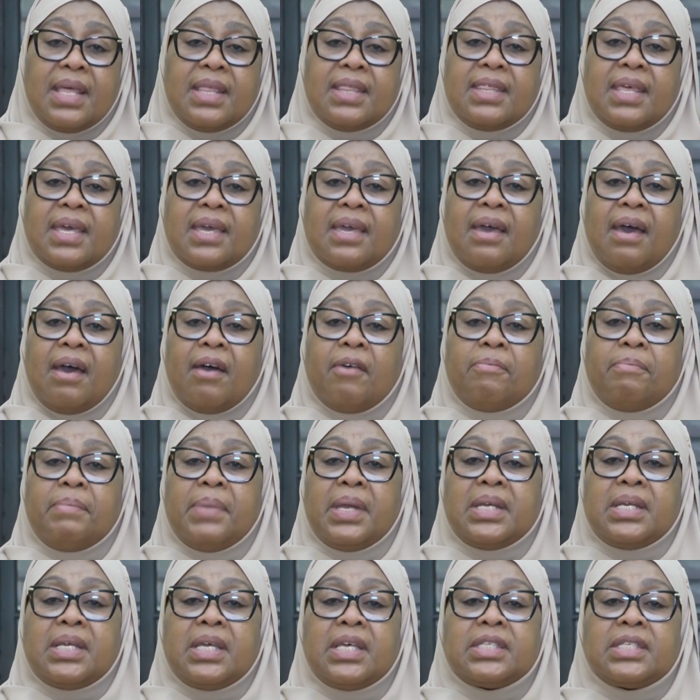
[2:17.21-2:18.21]
the
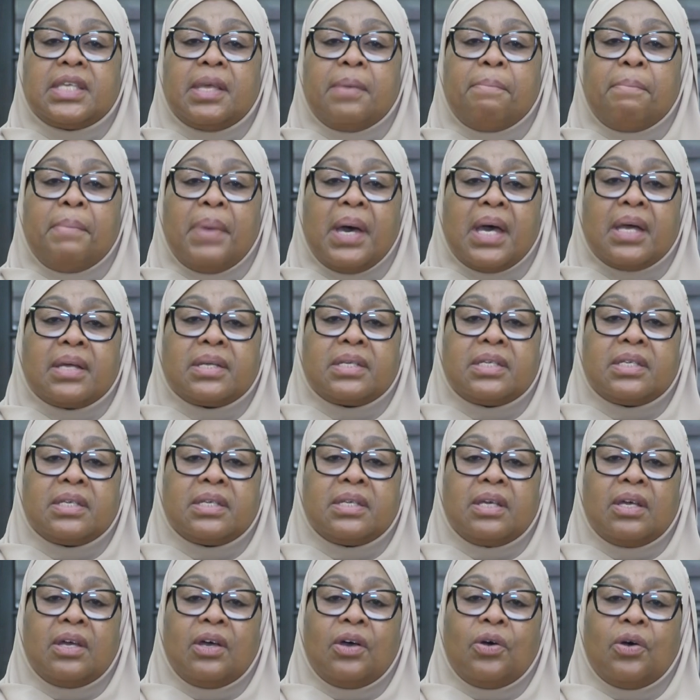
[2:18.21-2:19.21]
government has embarked
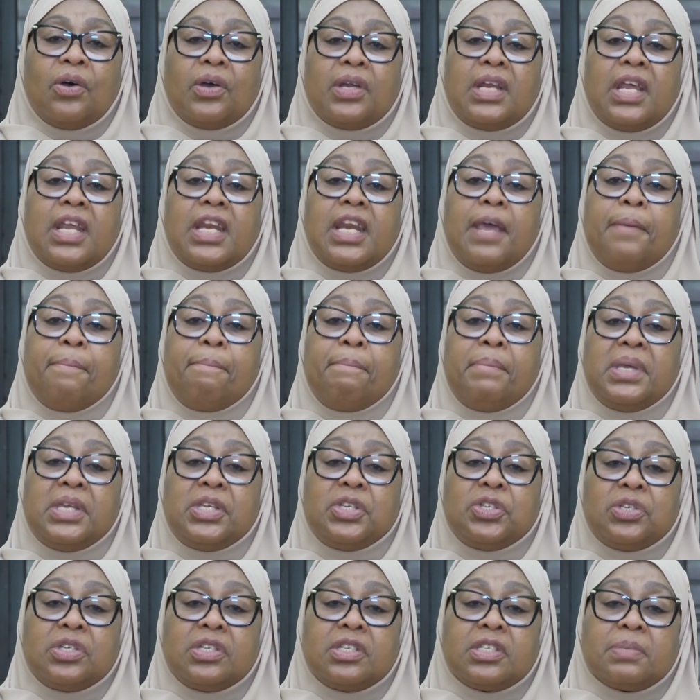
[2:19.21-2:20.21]
on an
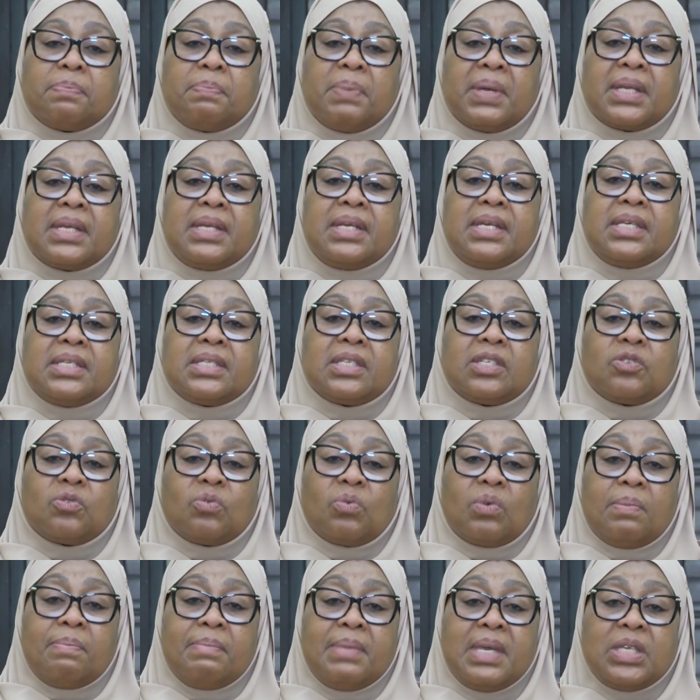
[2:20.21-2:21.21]
ambitious but
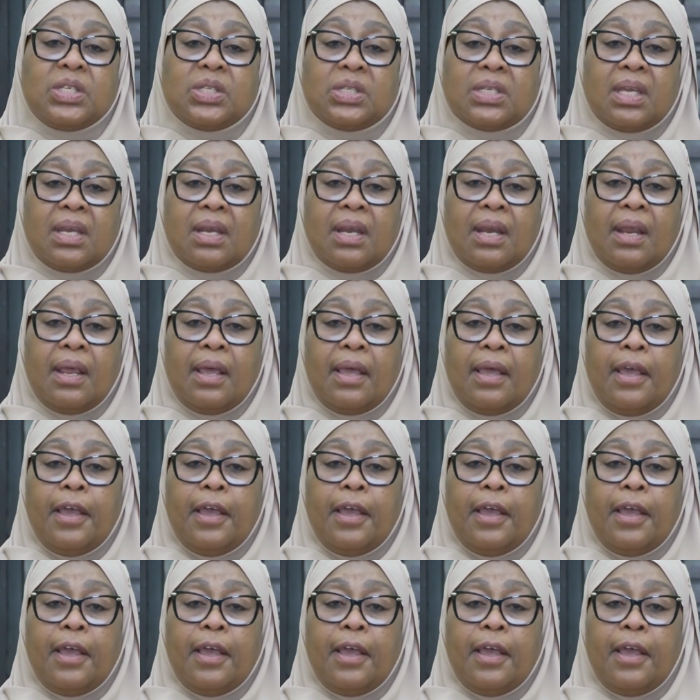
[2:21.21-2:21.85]
necessary mission